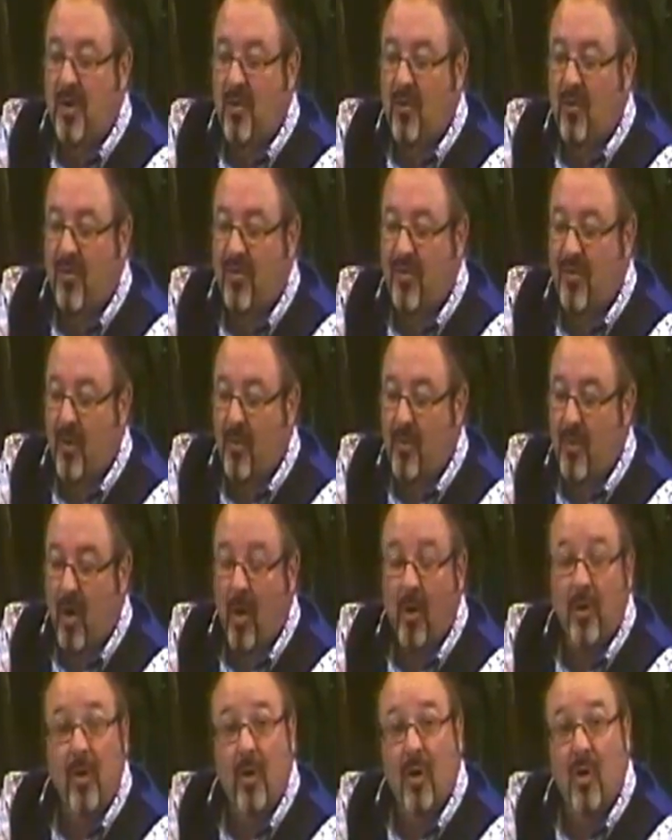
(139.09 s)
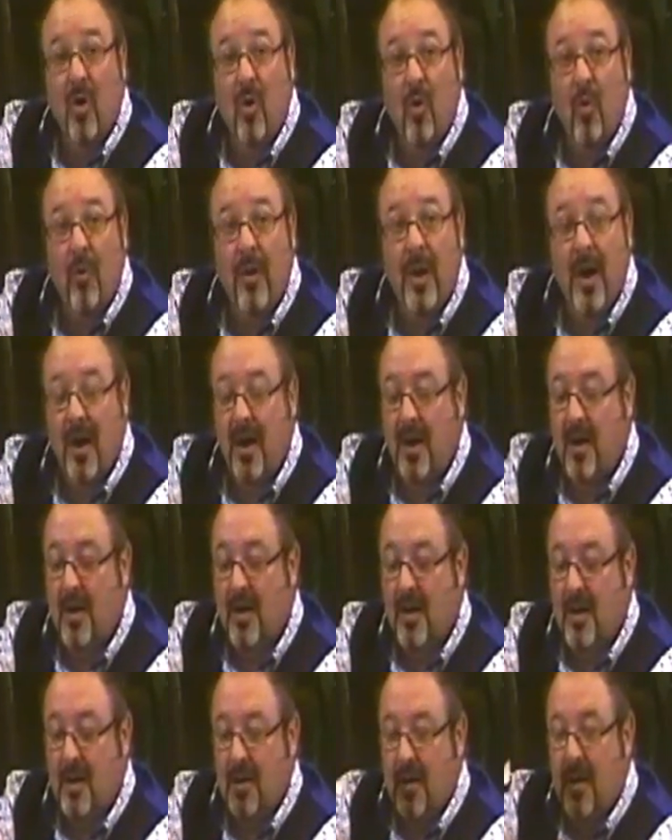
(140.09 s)
Put your thumb on the corner
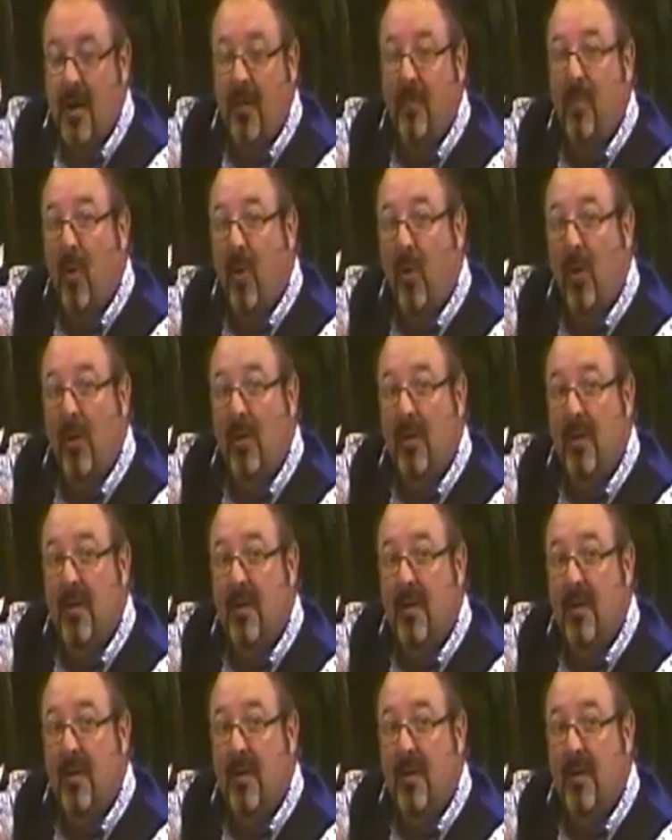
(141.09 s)
and pull.